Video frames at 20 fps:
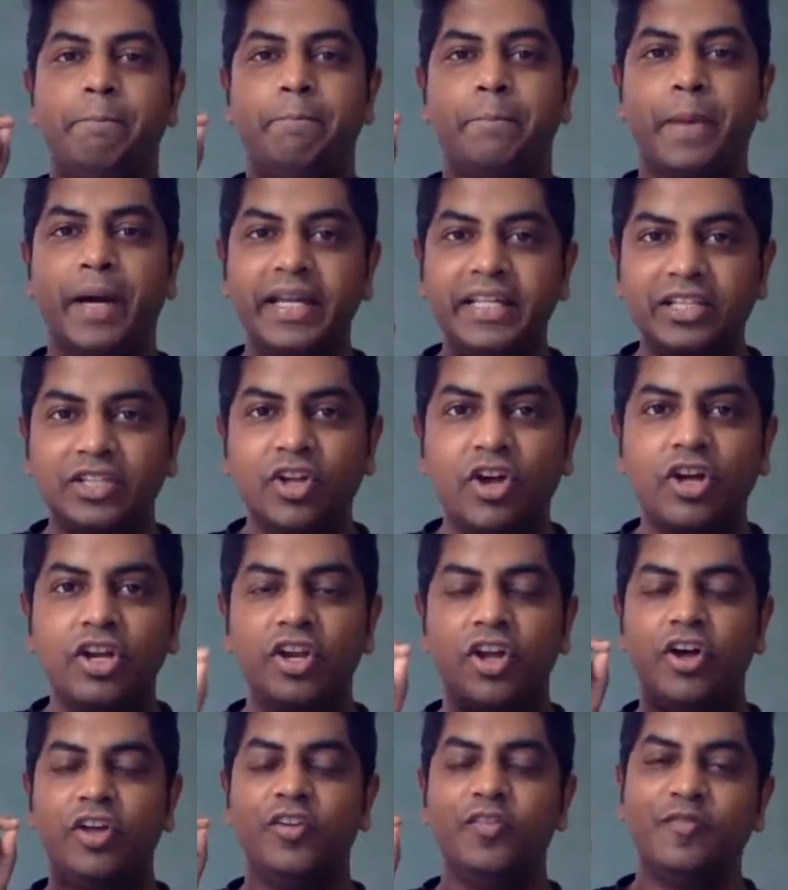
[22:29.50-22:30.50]
Python
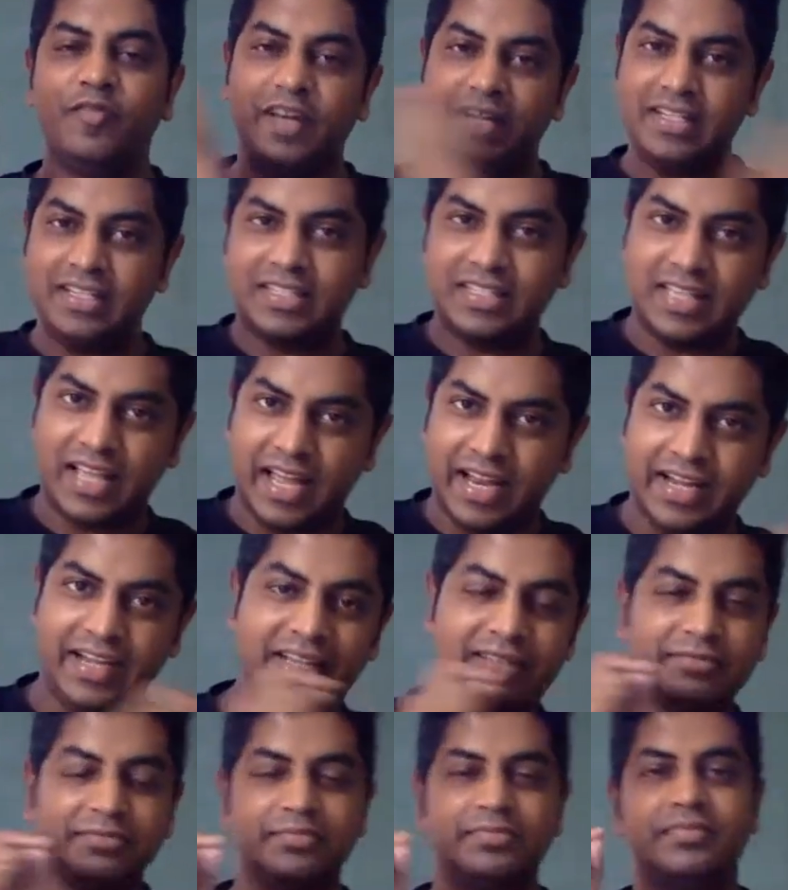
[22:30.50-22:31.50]
on one
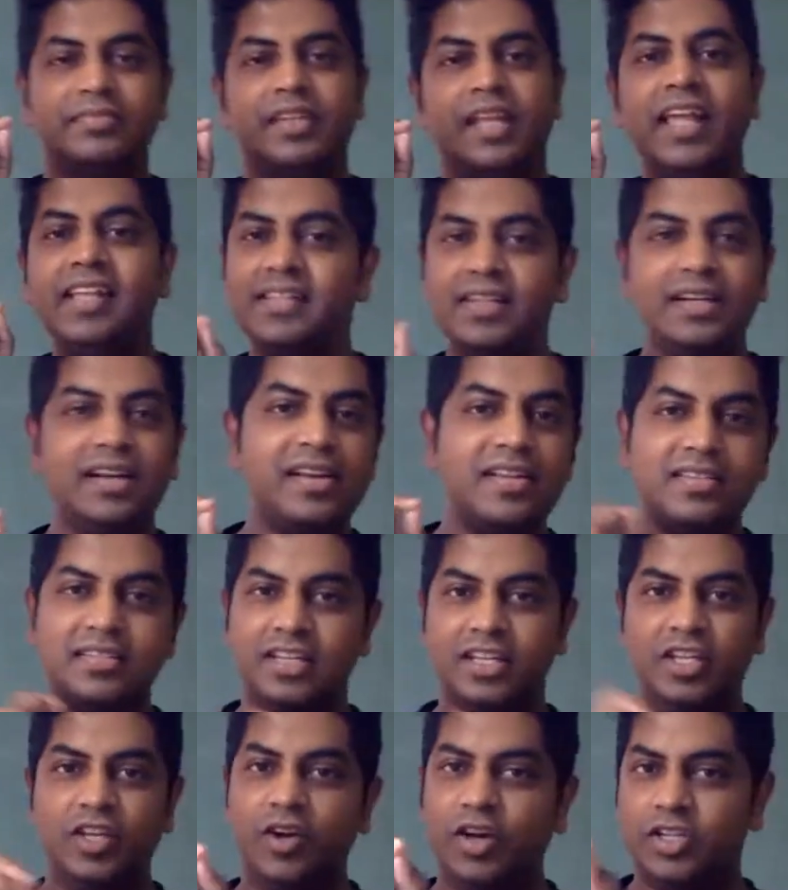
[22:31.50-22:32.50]
side is
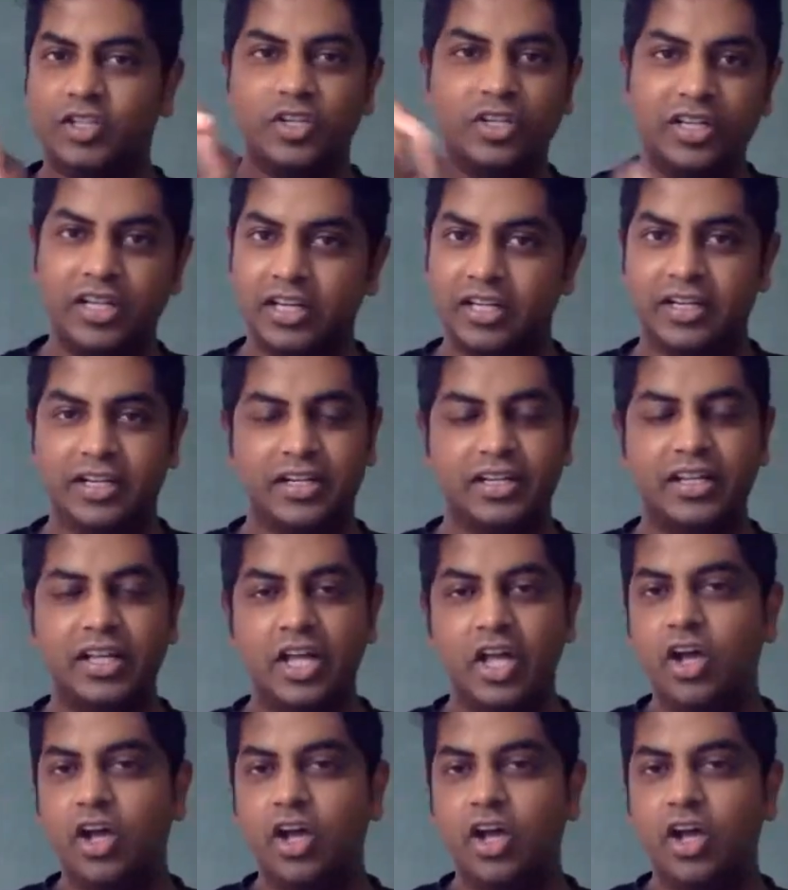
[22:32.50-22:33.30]
interesting. You all should learn it.